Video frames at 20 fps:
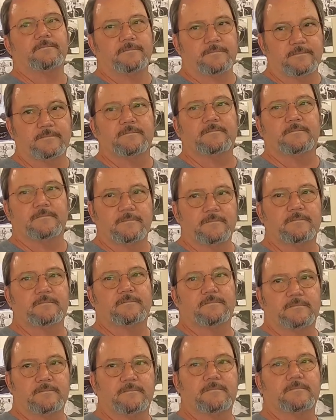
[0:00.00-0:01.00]

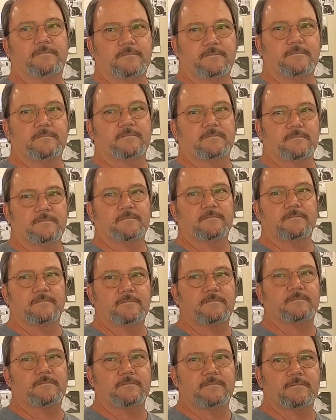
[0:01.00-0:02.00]
occasionally for that
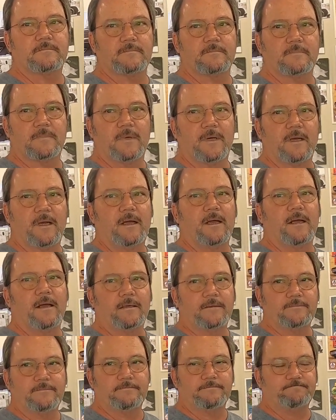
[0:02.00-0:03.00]
Sunday night
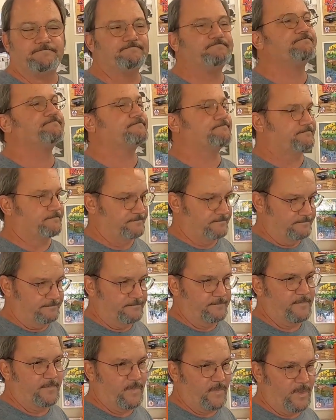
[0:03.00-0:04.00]
sunset drive
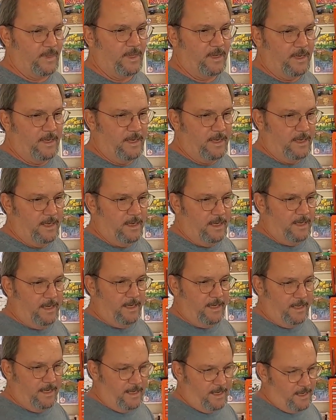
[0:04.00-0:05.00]
over to the beach.
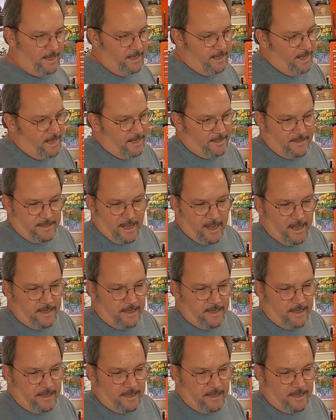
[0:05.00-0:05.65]
Well, I don't know if you go to the beach.